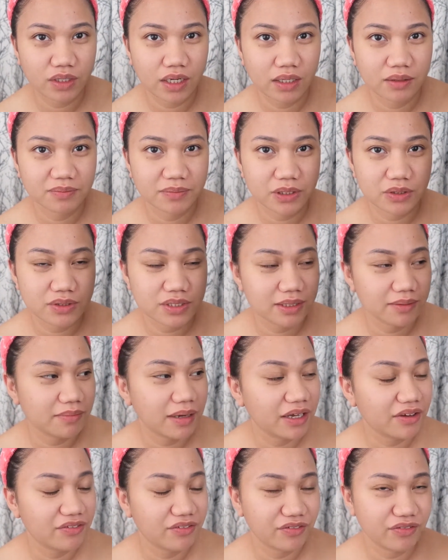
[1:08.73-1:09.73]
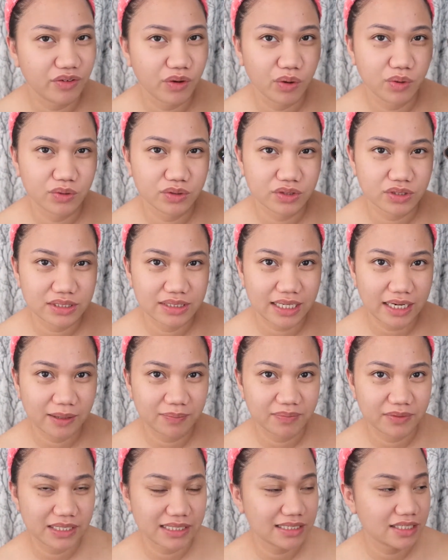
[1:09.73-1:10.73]
I'll be using my phone to set up
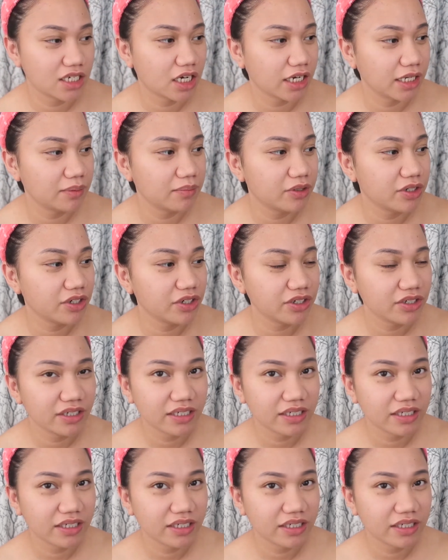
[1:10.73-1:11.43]
the timer.